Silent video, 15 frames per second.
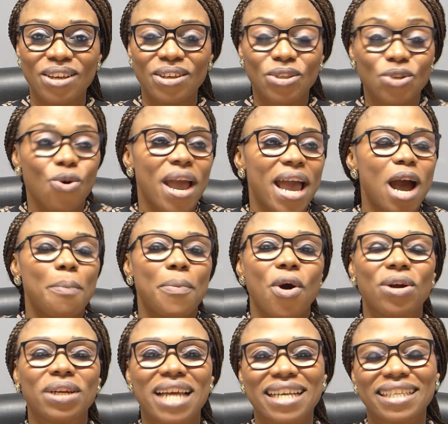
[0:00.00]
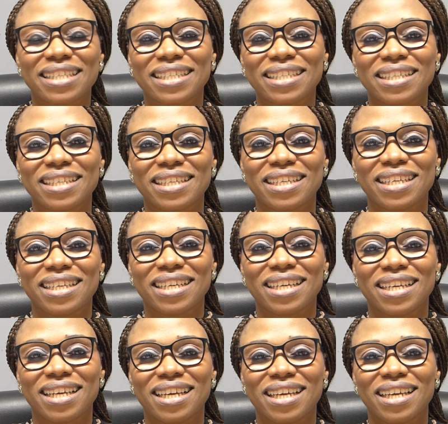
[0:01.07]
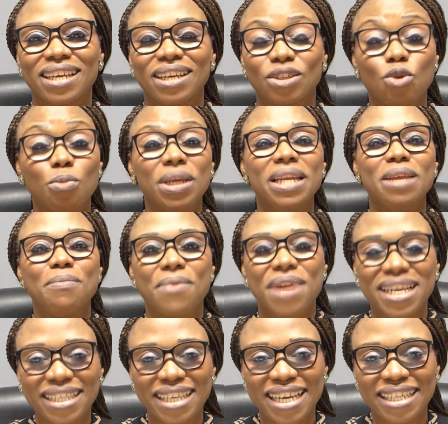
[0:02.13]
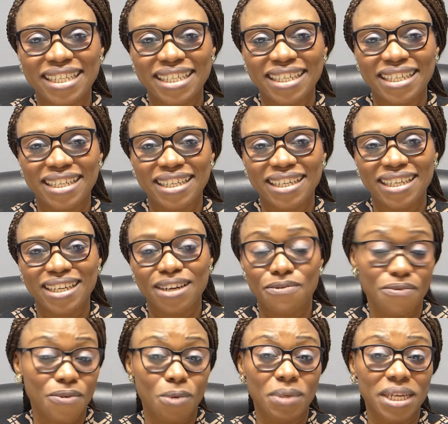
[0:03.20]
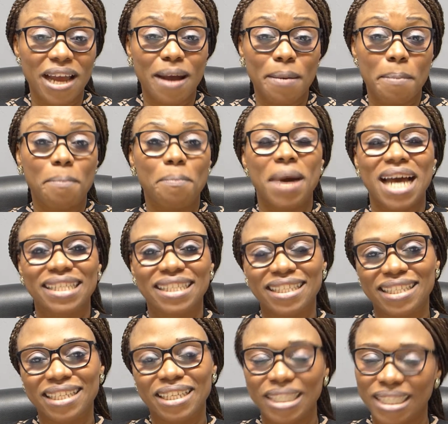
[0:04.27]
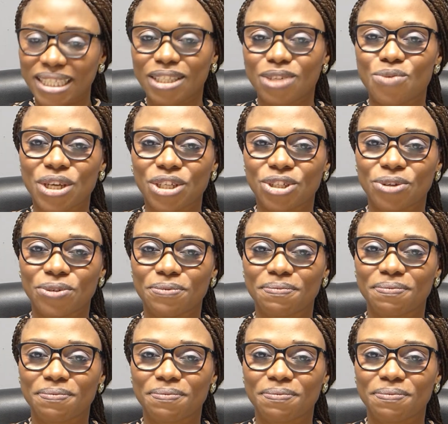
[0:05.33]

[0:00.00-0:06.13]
to help others to be liberated from their past situation.